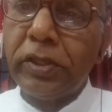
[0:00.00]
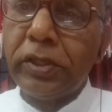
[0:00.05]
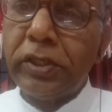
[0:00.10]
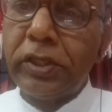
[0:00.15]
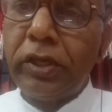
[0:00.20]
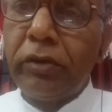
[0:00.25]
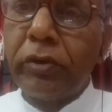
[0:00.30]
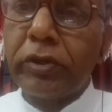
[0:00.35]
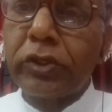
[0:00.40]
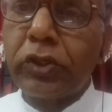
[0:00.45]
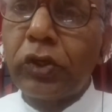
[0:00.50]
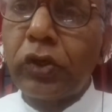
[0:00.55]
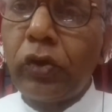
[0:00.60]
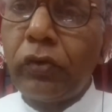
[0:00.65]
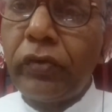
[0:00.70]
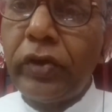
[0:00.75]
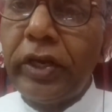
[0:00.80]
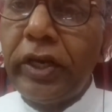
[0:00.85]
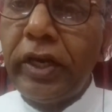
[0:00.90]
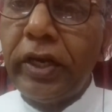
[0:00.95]
She was
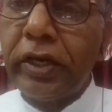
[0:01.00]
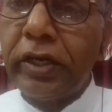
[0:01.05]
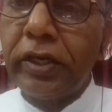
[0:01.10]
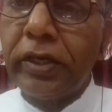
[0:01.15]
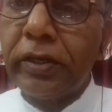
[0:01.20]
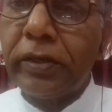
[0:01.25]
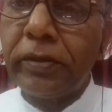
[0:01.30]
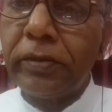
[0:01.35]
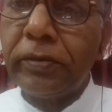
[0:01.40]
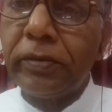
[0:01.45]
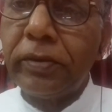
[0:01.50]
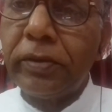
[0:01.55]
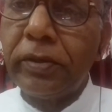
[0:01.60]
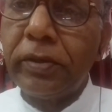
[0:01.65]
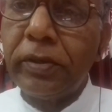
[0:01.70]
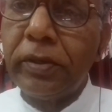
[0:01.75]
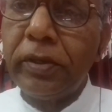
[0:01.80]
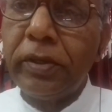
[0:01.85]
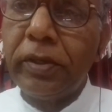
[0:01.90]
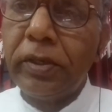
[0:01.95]
not offended.
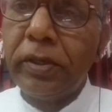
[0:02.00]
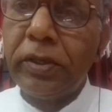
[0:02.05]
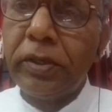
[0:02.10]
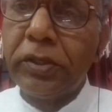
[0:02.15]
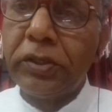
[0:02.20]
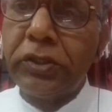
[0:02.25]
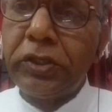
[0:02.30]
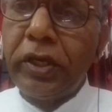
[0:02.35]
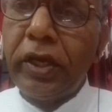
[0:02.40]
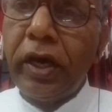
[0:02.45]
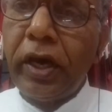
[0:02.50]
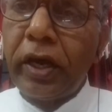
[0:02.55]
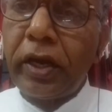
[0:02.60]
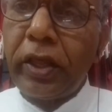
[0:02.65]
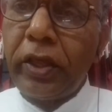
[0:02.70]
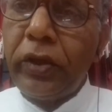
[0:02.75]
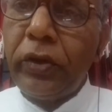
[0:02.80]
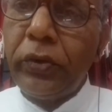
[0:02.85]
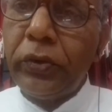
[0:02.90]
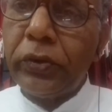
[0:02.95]
She
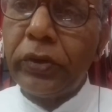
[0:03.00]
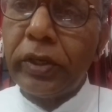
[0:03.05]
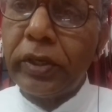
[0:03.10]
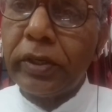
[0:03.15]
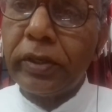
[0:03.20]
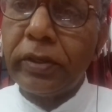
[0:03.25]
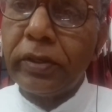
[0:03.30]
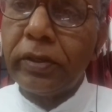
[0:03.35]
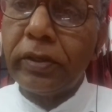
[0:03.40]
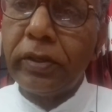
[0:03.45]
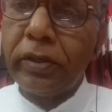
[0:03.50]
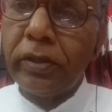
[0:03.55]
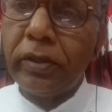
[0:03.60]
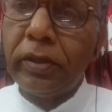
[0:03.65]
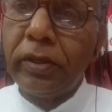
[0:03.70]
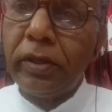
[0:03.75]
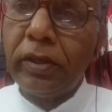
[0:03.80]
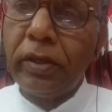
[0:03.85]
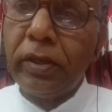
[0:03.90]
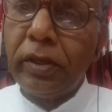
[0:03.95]
argued,
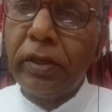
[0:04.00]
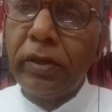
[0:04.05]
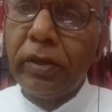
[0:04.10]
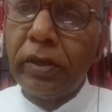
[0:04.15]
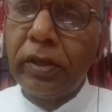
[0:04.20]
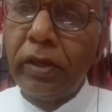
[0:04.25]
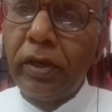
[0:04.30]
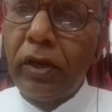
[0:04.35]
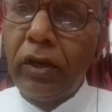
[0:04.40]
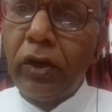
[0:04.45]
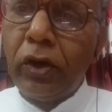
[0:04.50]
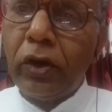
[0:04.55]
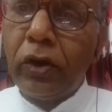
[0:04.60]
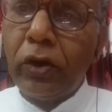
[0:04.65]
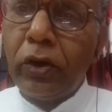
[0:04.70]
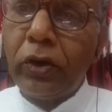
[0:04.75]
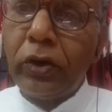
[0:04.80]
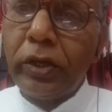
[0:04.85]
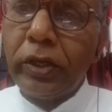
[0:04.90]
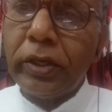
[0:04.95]

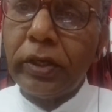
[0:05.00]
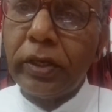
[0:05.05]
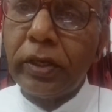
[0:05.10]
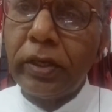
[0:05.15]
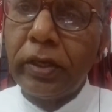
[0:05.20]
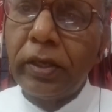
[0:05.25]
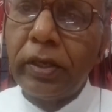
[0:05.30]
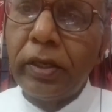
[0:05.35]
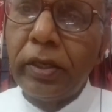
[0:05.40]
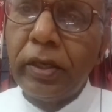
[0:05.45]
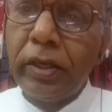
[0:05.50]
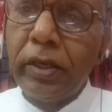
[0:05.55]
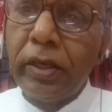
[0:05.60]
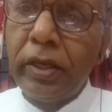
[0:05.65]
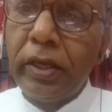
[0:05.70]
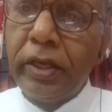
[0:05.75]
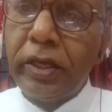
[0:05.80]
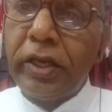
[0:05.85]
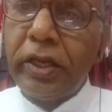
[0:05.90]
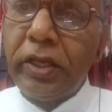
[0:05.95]
"Lord,
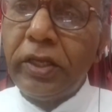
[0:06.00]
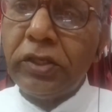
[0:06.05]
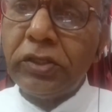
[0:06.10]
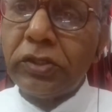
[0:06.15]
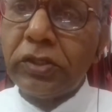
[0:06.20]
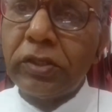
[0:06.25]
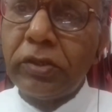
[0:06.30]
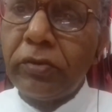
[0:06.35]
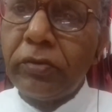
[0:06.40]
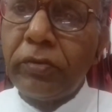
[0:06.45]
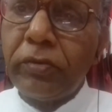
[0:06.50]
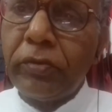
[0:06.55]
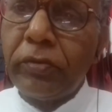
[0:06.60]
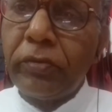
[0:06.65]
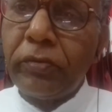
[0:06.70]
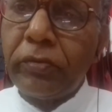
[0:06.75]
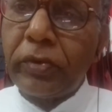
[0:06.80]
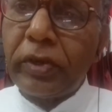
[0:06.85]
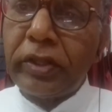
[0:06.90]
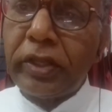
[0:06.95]
it is
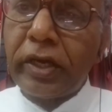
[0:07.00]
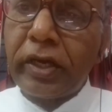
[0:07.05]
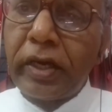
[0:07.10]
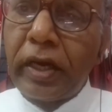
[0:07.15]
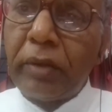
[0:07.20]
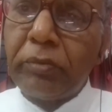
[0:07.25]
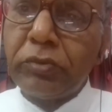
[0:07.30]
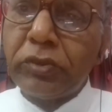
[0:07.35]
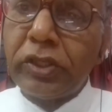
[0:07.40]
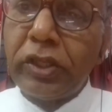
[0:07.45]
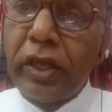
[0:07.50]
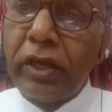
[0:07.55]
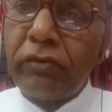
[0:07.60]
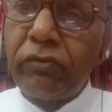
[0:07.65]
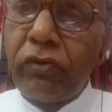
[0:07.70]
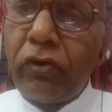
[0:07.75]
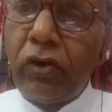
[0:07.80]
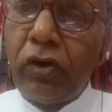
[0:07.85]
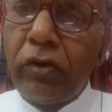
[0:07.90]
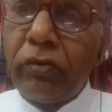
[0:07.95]
from the crumbs
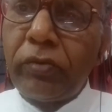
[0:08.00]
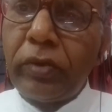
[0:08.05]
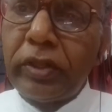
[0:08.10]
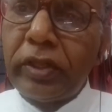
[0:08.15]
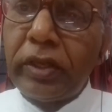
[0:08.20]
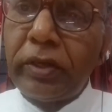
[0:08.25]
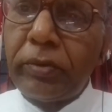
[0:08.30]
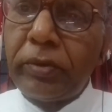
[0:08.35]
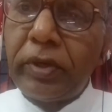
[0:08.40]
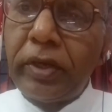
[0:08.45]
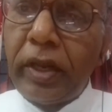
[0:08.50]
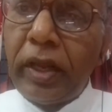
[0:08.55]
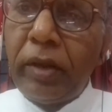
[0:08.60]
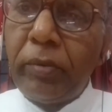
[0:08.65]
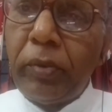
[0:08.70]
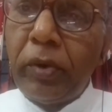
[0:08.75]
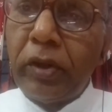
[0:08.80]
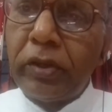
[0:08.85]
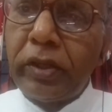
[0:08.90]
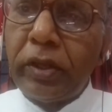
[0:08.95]
that fall from the
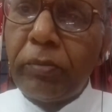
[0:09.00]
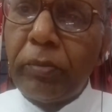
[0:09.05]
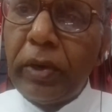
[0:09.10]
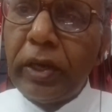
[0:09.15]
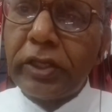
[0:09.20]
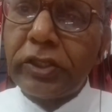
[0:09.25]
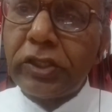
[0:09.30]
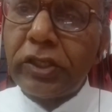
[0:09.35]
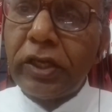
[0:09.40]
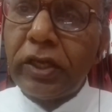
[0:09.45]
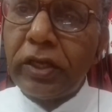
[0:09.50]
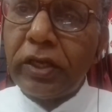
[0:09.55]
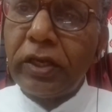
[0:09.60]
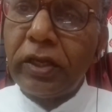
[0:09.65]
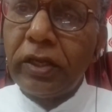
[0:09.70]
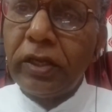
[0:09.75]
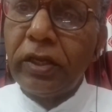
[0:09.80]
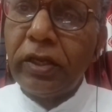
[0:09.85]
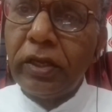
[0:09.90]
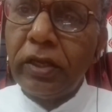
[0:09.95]
table of the master
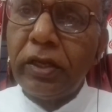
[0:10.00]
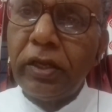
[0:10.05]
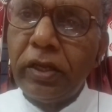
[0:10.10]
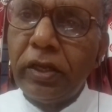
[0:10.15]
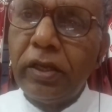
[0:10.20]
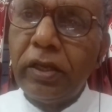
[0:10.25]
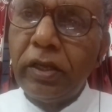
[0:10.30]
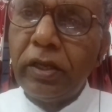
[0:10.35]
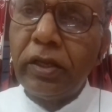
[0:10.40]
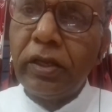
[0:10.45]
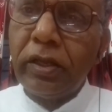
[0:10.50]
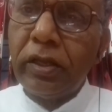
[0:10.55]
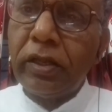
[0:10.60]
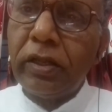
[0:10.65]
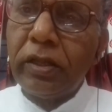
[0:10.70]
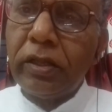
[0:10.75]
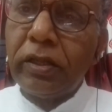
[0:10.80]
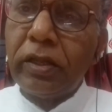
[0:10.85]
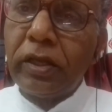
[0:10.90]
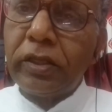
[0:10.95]

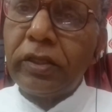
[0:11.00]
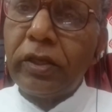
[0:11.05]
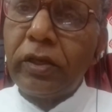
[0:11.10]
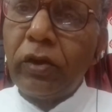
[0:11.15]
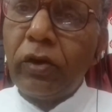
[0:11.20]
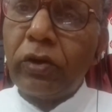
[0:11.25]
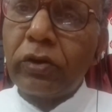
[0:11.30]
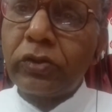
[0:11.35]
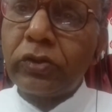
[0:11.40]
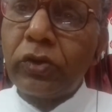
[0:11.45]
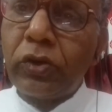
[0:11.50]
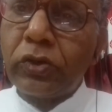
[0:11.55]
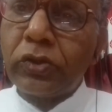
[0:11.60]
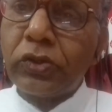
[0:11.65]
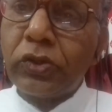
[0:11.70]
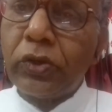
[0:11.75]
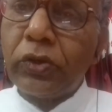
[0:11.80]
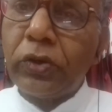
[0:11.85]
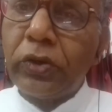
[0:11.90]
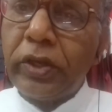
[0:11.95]
that the dogs
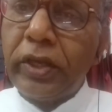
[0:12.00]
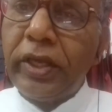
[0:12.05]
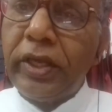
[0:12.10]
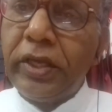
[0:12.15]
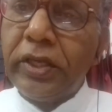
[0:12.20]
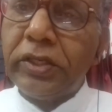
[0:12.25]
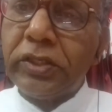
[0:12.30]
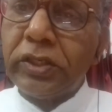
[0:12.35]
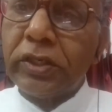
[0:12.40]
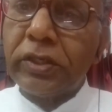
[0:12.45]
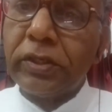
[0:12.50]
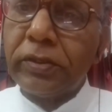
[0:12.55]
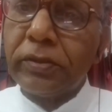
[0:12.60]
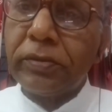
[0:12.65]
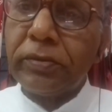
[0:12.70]
also eat."